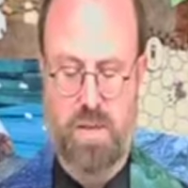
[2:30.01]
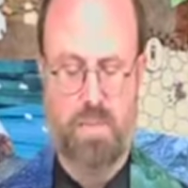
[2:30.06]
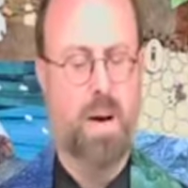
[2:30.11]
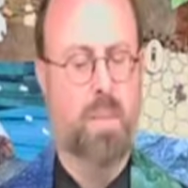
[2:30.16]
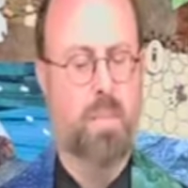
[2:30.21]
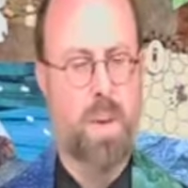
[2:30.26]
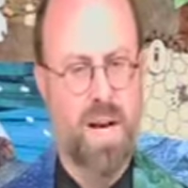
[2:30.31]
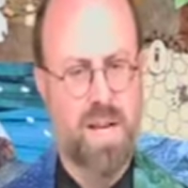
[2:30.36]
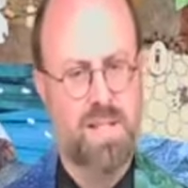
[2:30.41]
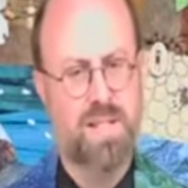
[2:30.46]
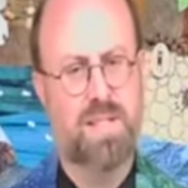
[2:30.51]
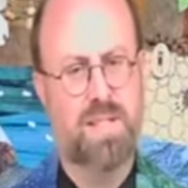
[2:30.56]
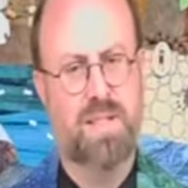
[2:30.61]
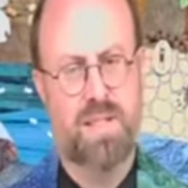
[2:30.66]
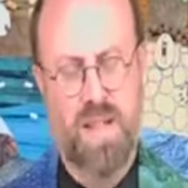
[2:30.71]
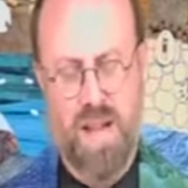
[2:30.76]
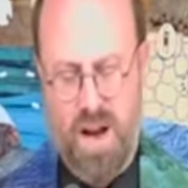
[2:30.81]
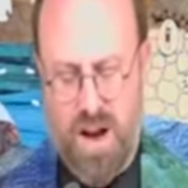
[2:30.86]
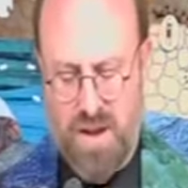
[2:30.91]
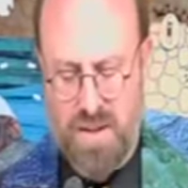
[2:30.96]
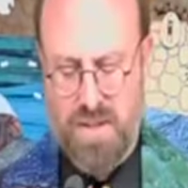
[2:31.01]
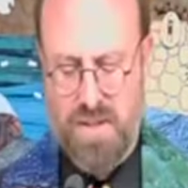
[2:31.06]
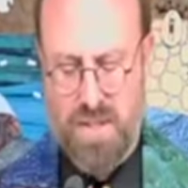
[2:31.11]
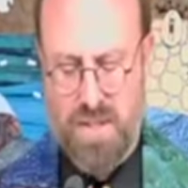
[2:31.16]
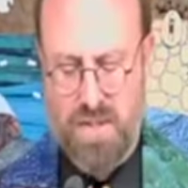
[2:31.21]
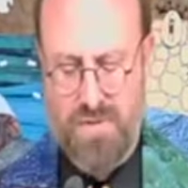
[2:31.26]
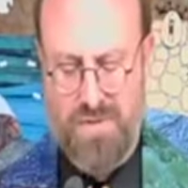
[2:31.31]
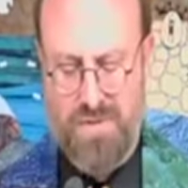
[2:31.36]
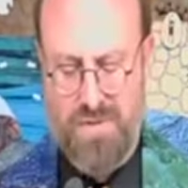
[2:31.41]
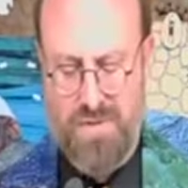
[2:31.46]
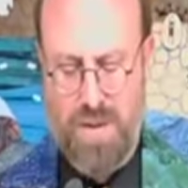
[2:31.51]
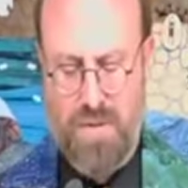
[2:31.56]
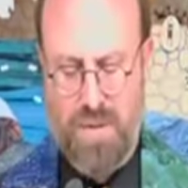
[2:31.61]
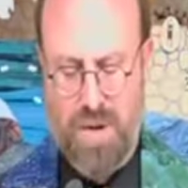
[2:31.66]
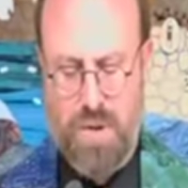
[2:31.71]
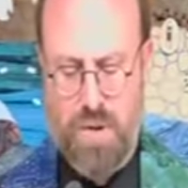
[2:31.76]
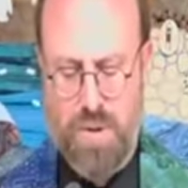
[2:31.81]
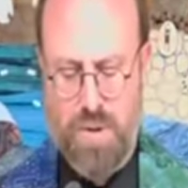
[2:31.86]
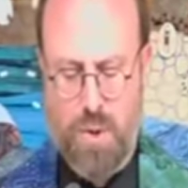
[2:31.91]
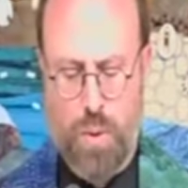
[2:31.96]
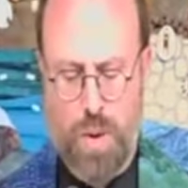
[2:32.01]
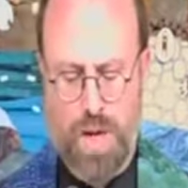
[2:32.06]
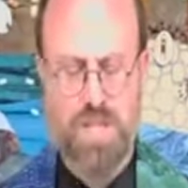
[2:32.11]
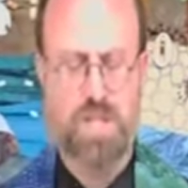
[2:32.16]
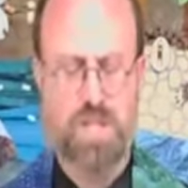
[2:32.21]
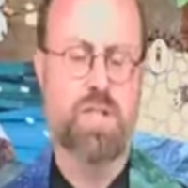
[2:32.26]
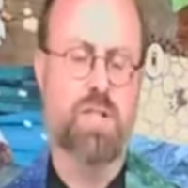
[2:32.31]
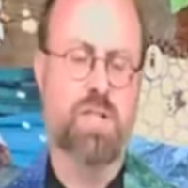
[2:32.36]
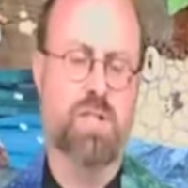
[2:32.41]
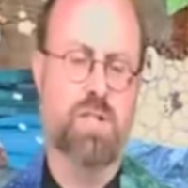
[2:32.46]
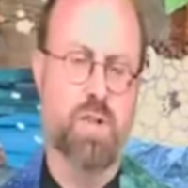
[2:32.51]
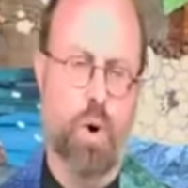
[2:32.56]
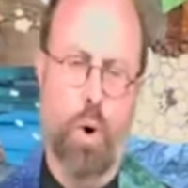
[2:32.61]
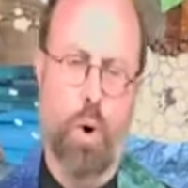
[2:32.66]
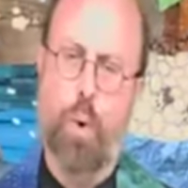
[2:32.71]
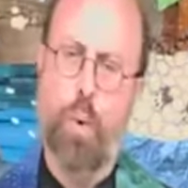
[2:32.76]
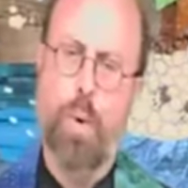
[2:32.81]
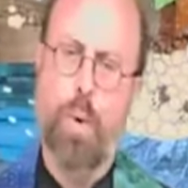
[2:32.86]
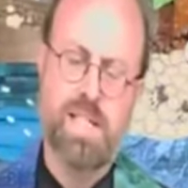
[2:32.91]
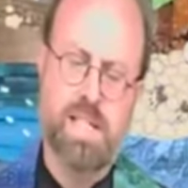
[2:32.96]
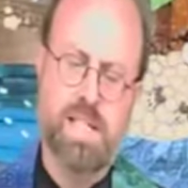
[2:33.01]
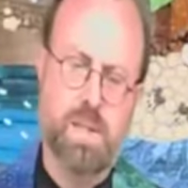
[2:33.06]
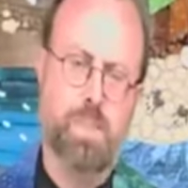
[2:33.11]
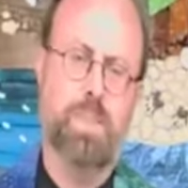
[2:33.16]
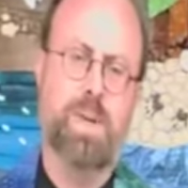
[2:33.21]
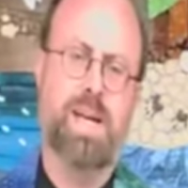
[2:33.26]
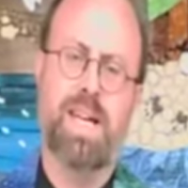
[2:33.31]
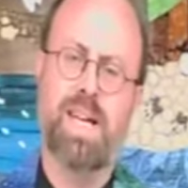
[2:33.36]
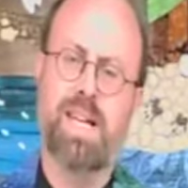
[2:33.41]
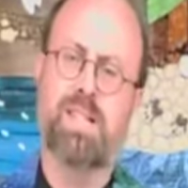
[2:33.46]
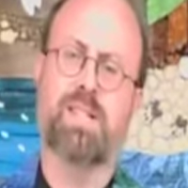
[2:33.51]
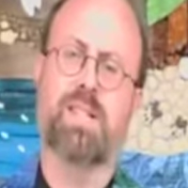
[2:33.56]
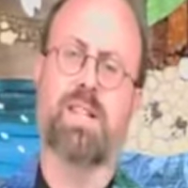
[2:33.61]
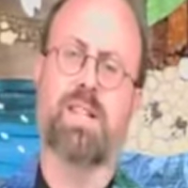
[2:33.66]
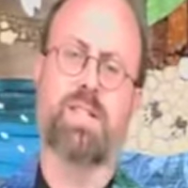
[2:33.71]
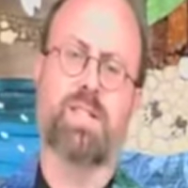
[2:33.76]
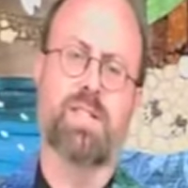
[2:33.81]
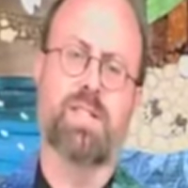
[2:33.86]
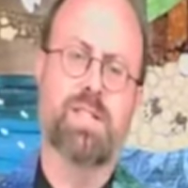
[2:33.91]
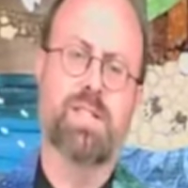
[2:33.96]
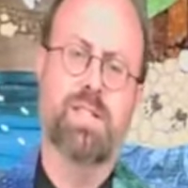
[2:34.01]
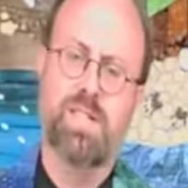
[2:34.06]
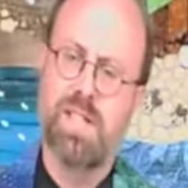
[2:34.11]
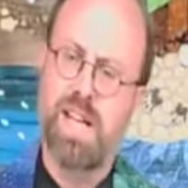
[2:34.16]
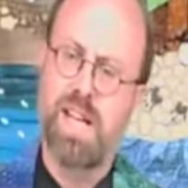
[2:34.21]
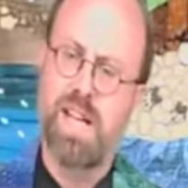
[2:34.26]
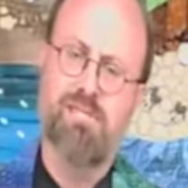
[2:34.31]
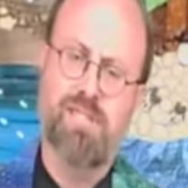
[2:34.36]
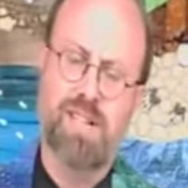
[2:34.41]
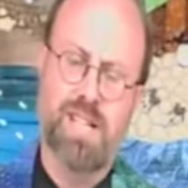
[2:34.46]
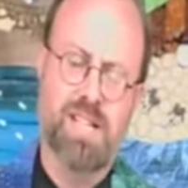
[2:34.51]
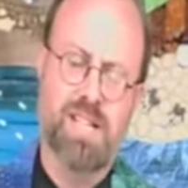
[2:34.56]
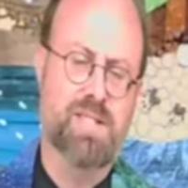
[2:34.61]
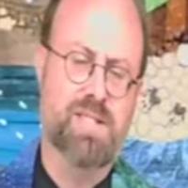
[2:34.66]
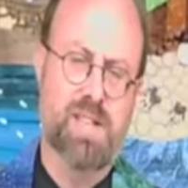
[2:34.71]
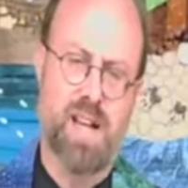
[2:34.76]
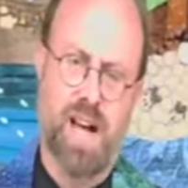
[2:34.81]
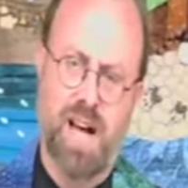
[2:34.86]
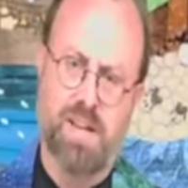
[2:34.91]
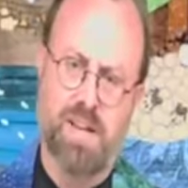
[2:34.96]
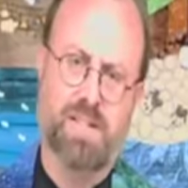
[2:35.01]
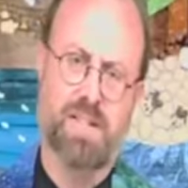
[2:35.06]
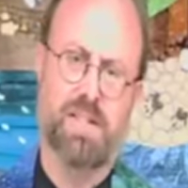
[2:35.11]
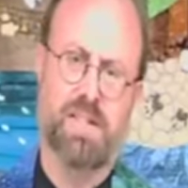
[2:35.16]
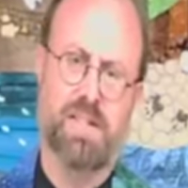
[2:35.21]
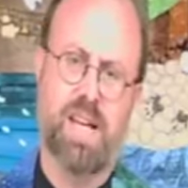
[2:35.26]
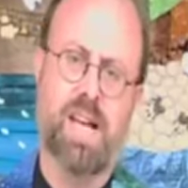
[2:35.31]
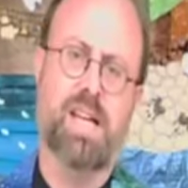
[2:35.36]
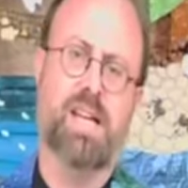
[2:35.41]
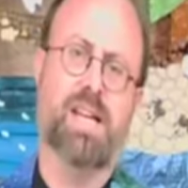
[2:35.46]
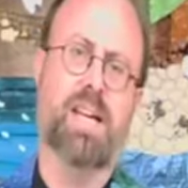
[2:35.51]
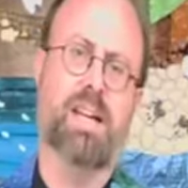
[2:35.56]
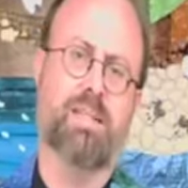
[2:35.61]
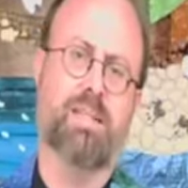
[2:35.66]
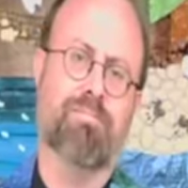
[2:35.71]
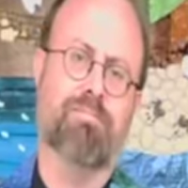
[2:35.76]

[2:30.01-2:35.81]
But must the answering of those questions always be such a serious undertaking?